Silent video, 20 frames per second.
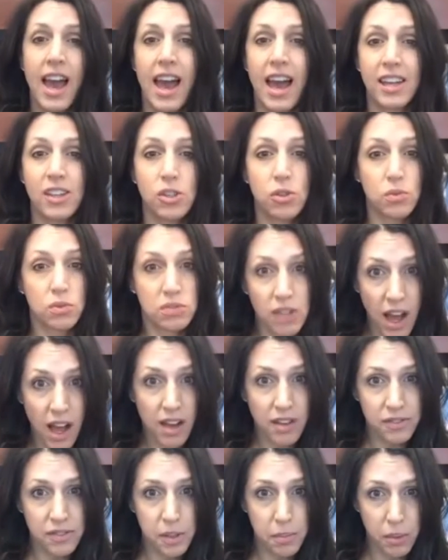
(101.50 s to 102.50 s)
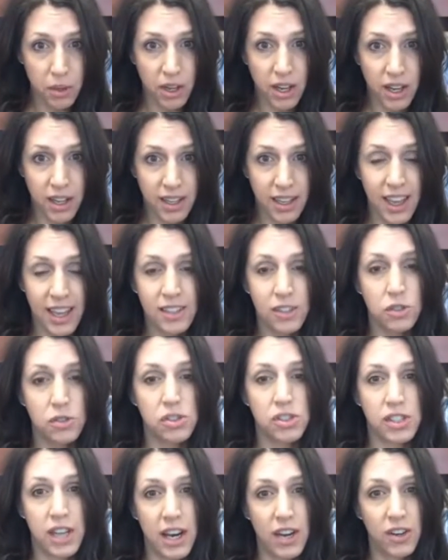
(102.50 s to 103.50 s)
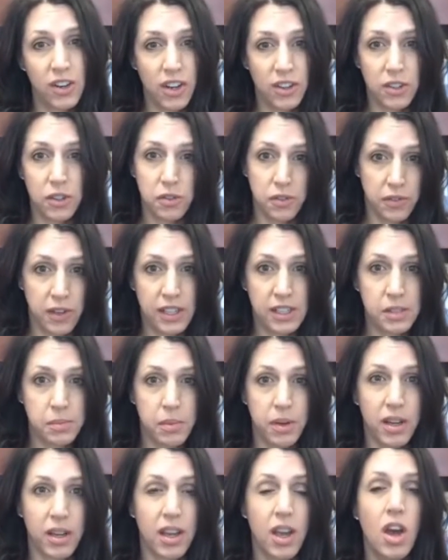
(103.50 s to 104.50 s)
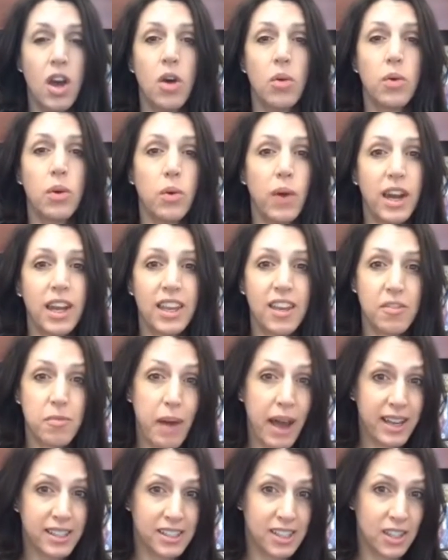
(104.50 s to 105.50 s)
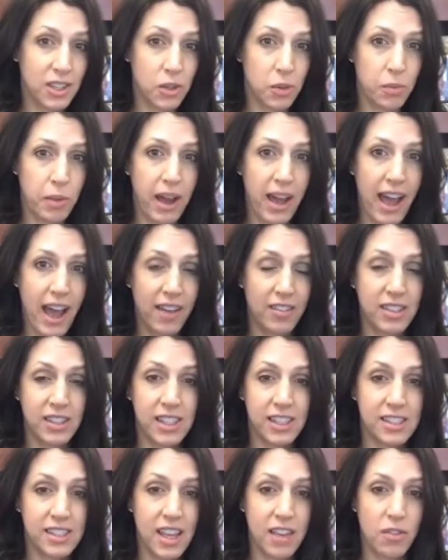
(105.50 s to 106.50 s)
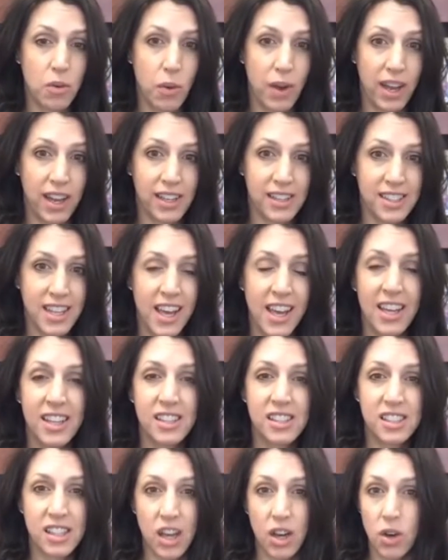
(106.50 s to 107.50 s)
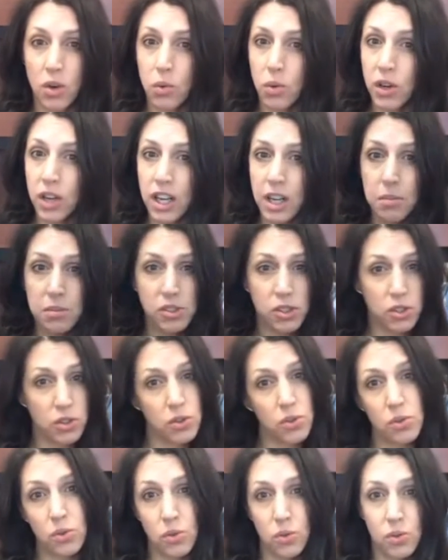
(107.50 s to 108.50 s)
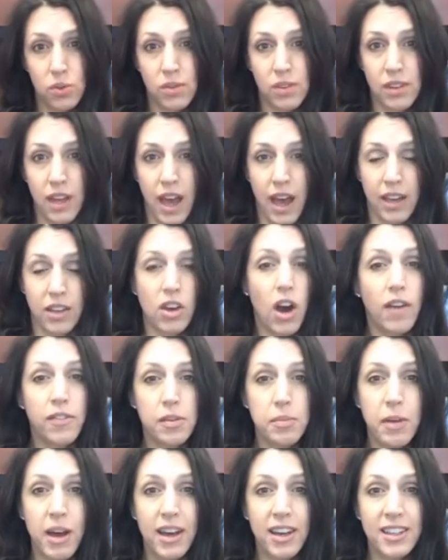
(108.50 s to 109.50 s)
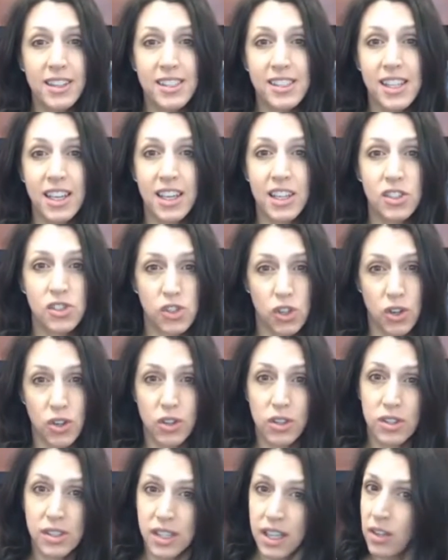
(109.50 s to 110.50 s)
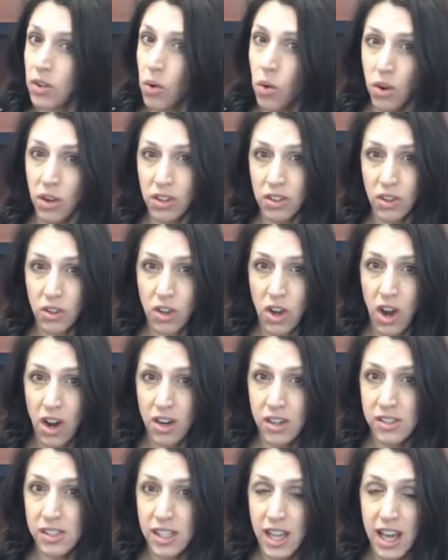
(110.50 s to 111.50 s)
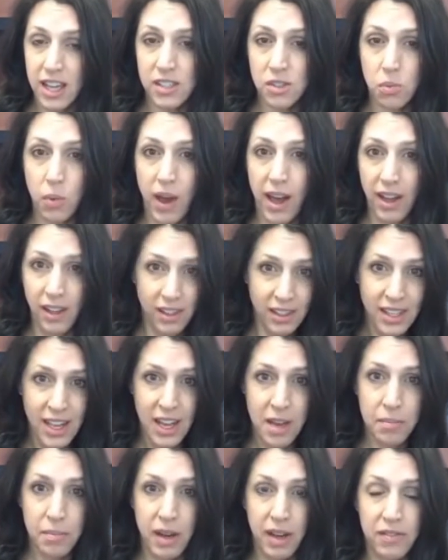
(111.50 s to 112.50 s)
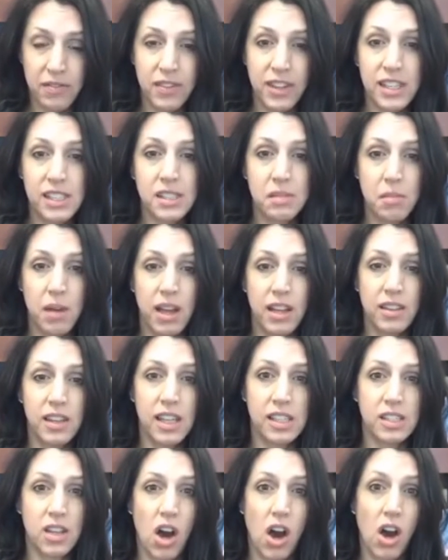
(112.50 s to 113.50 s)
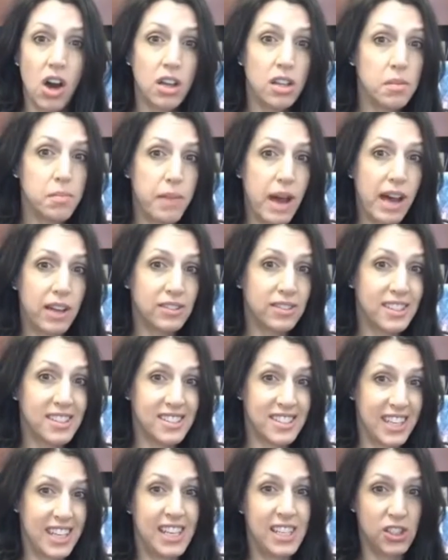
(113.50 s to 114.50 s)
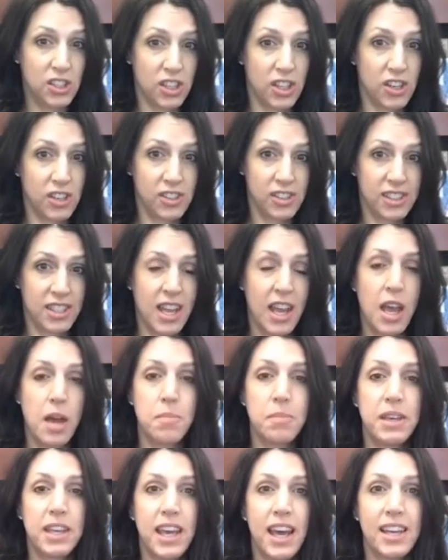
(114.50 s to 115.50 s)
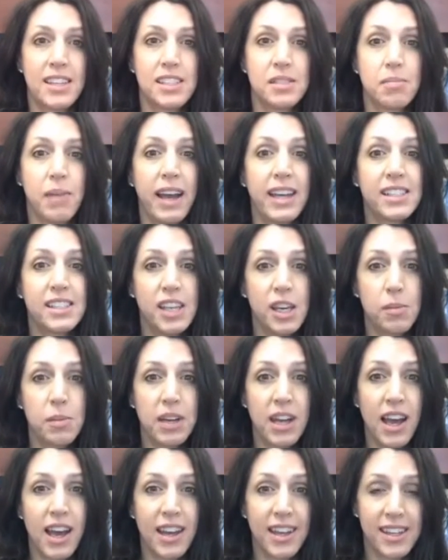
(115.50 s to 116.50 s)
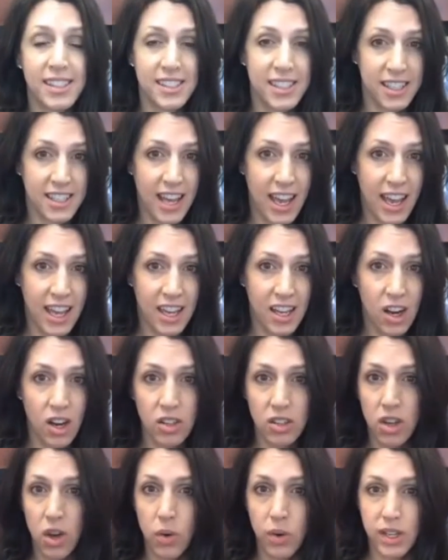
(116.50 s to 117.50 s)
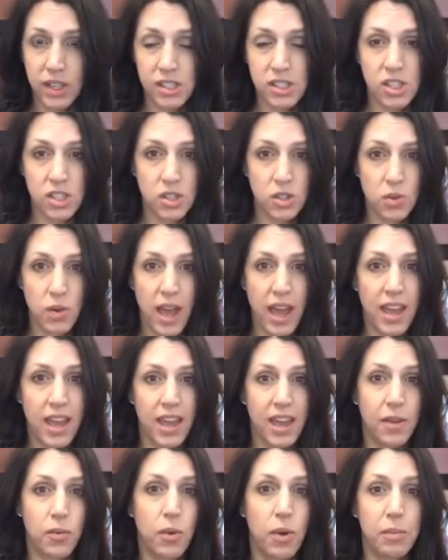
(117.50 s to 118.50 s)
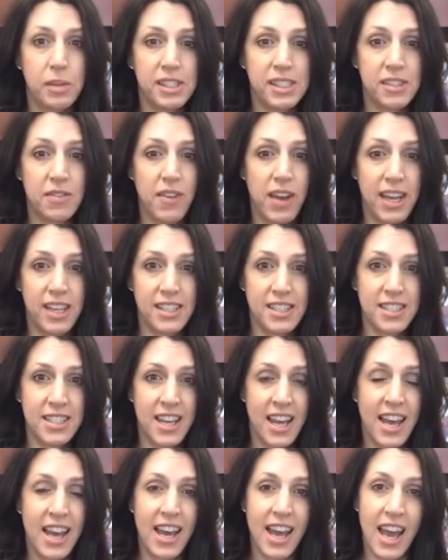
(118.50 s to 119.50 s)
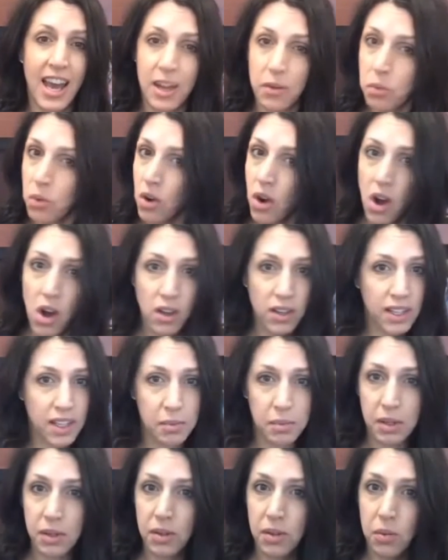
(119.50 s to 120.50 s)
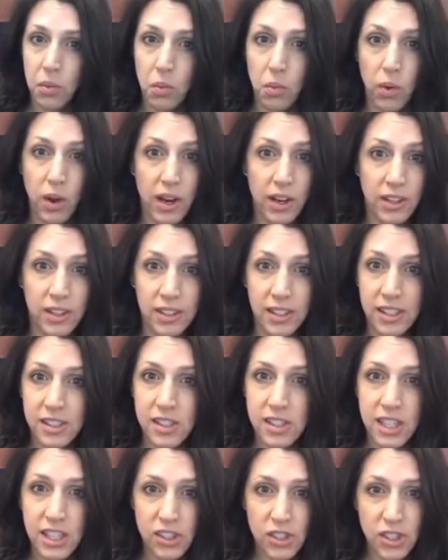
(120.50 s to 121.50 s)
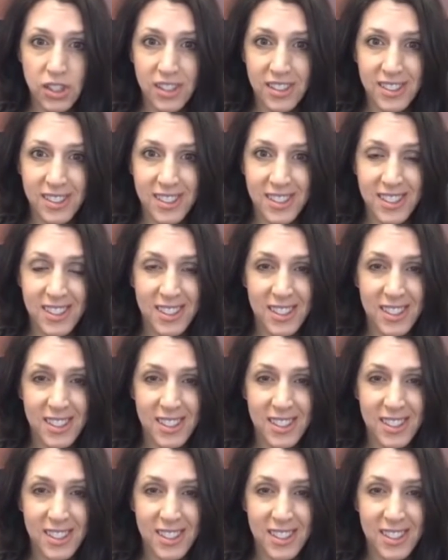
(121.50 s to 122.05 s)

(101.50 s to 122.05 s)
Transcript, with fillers: and you love the book and you share it on your Facebook, we want to give back to you by having these giveaways. So we're going to do uh, coffee mugs, journals, and oracle cards as well. But this month it's all about the t-shirts, because my team and I today are going to a women's event and we're all going to be wearing these t-shirts.